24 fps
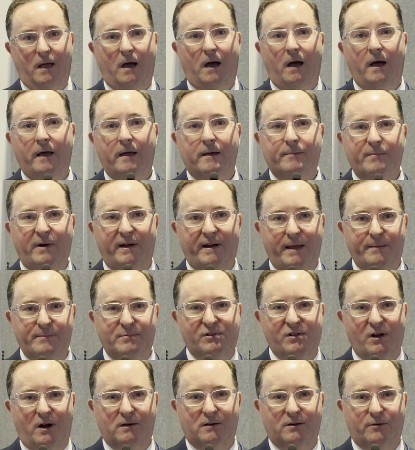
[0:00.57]
Hi, my name is
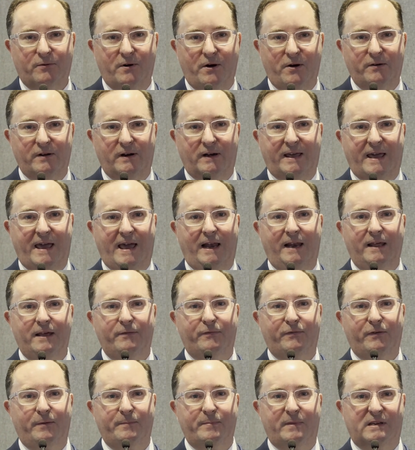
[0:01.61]
Dr. Ronan Kelly
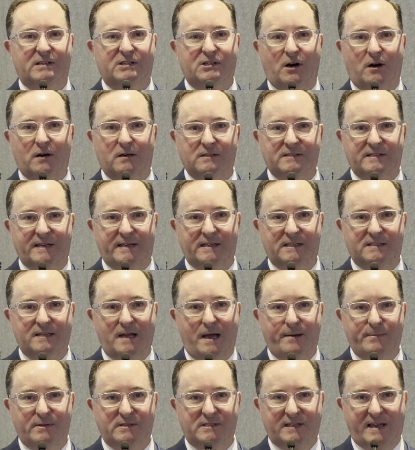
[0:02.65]
from the Charles A.
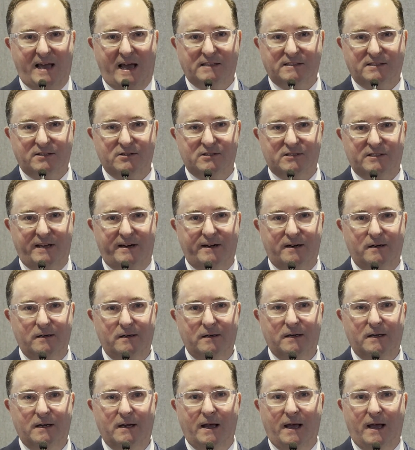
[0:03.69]
Sammons Cancer Center
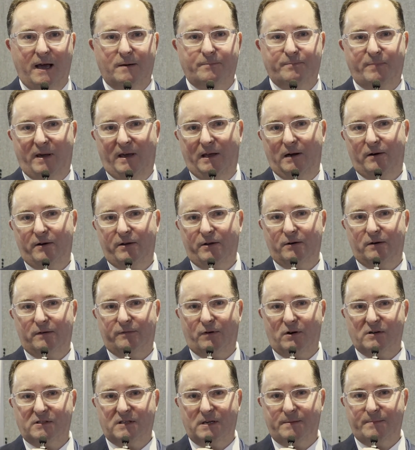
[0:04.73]
at Baylor
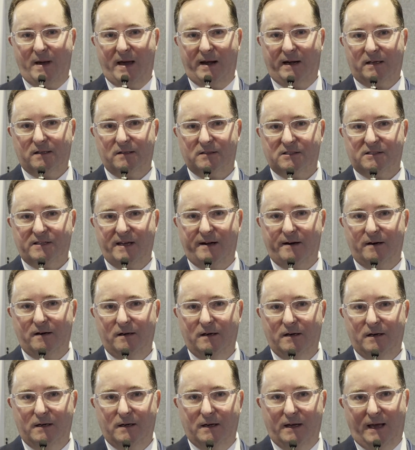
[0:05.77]
University Medical Center.
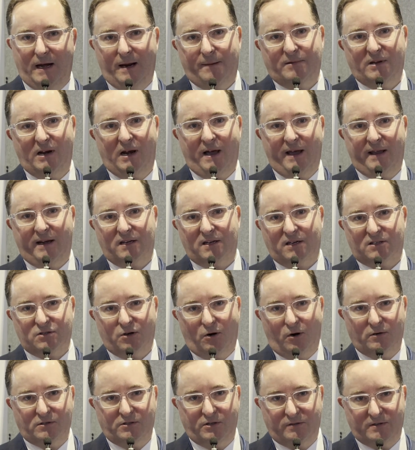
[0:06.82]
And I'm delighted to
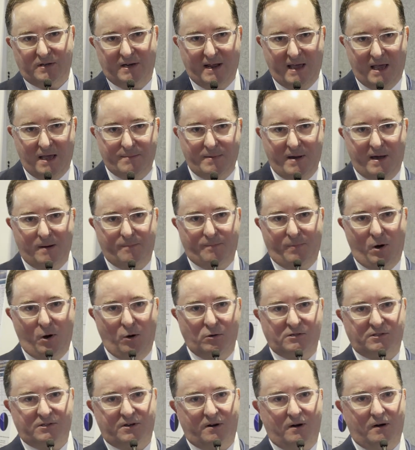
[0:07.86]
talk to you today about a
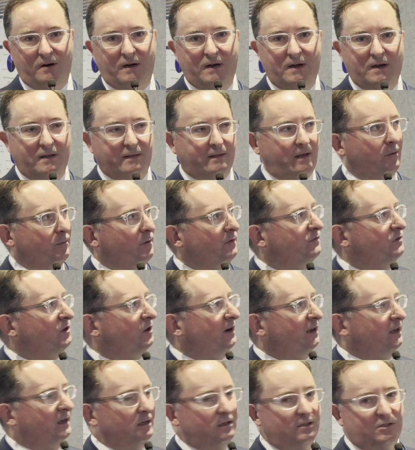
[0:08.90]
poster that we've done
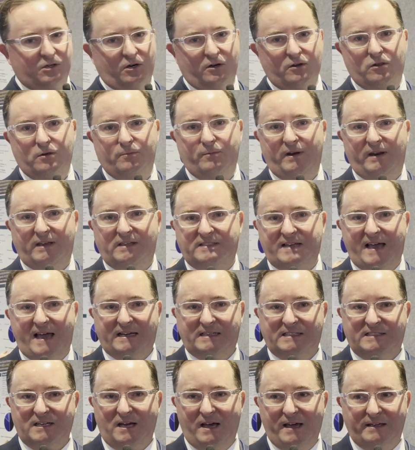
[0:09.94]
in conjunction with Exact
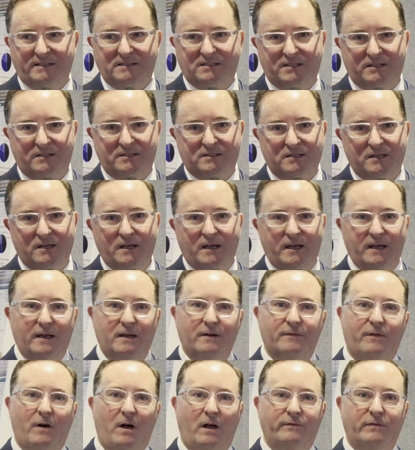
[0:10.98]
Sciences
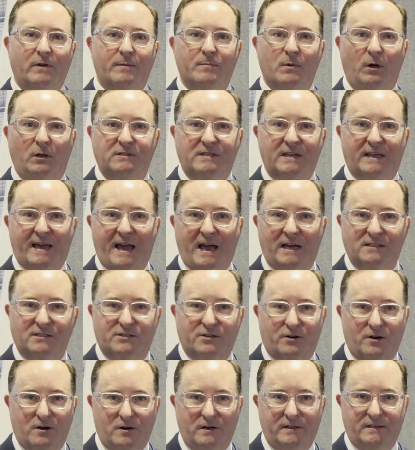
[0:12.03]
involving
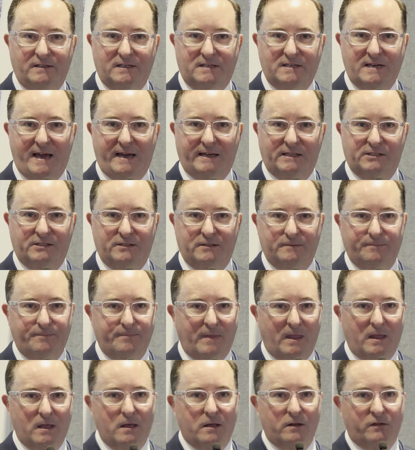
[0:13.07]
multi-cancer early detection.
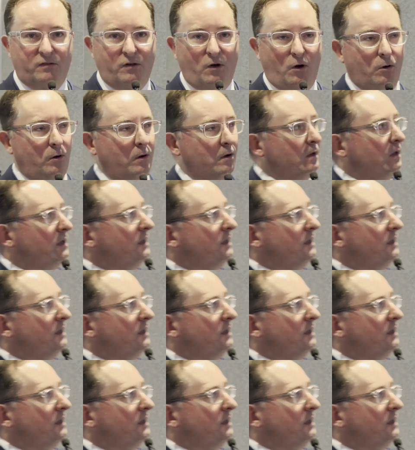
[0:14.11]
So